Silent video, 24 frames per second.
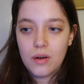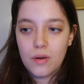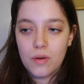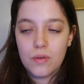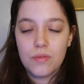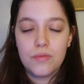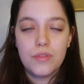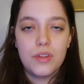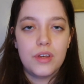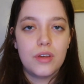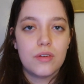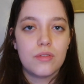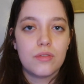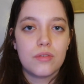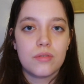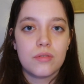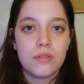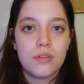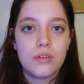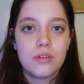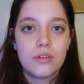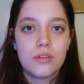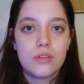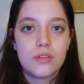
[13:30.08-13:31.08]
of Dior
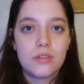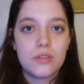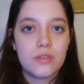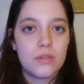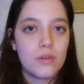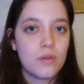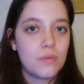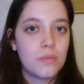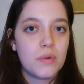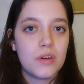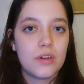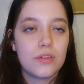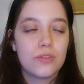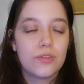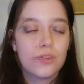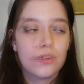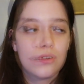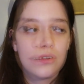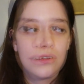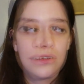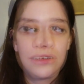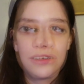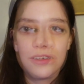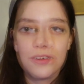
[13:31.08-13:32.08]
so much.
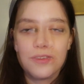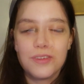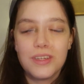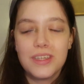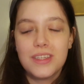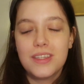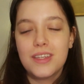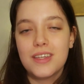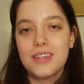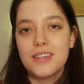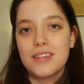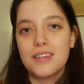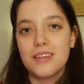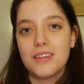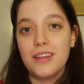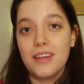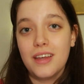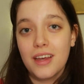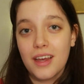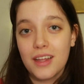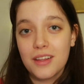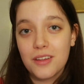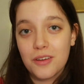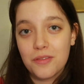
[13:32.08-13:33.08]
So this is
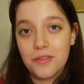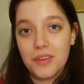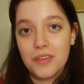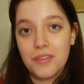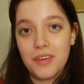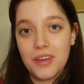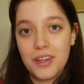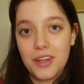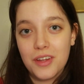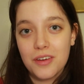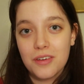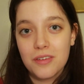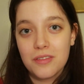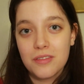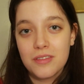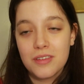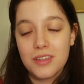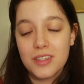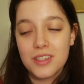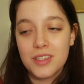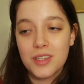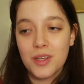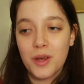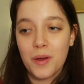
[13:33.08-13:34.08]
the end of the video.
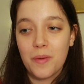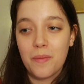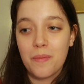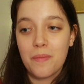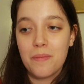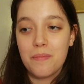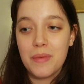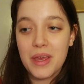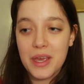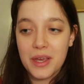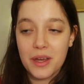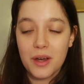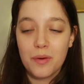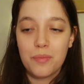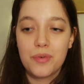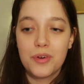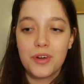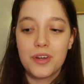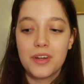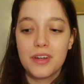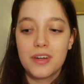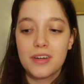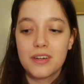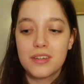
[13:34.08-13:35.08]
Some makeup
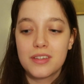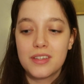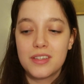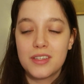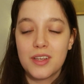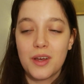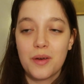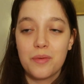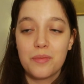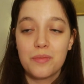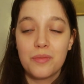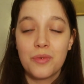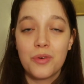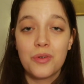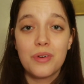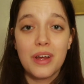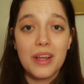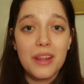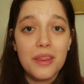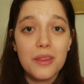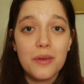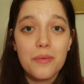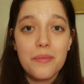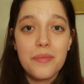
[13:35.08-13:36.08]
products, some
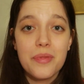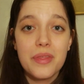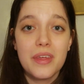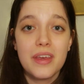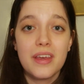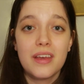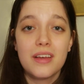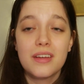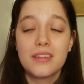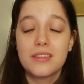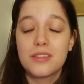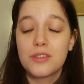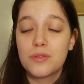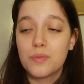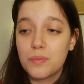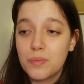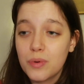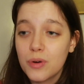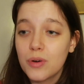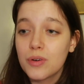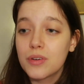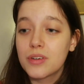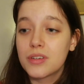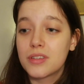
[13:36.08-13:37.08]
random things,
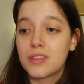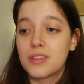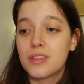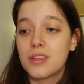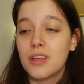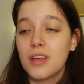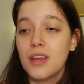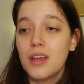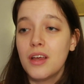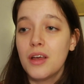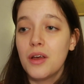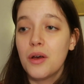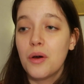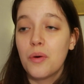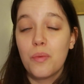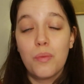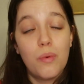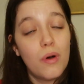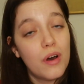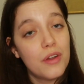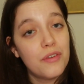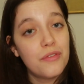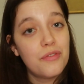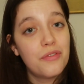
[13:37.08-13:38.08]
books,
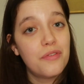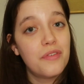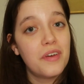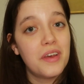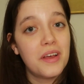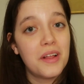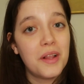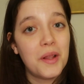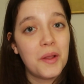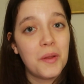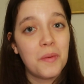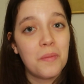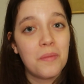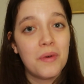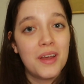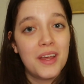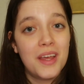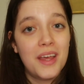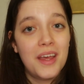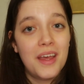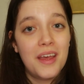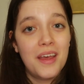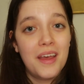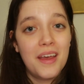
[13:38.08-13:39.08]
one film,
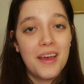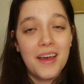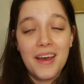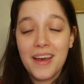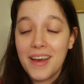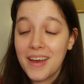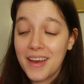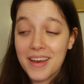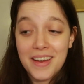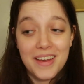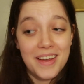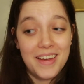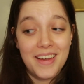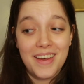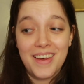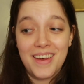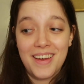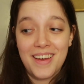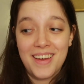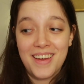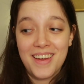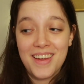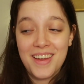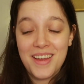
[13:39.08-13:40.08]
hair
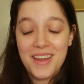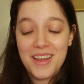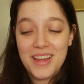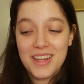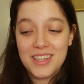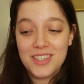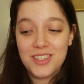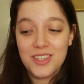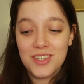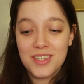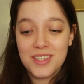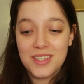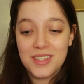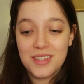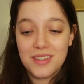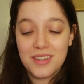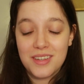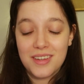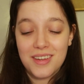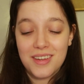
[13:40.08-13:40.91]
care, just